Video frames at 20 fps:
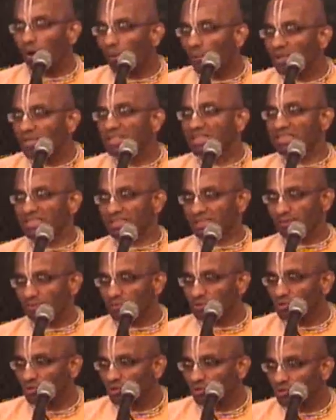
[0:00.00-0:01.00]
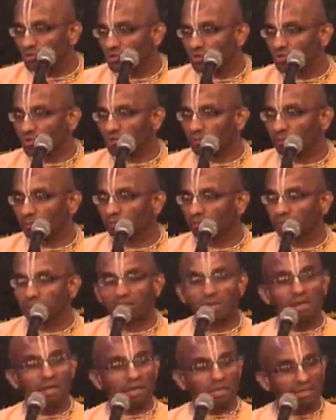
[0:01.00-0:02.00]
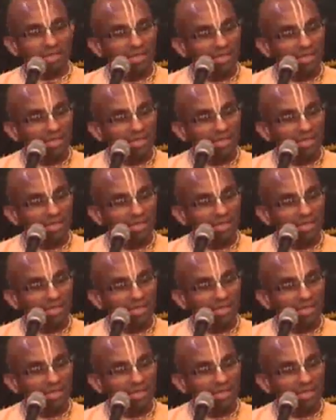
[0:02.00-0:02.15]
Vedic scriptures, they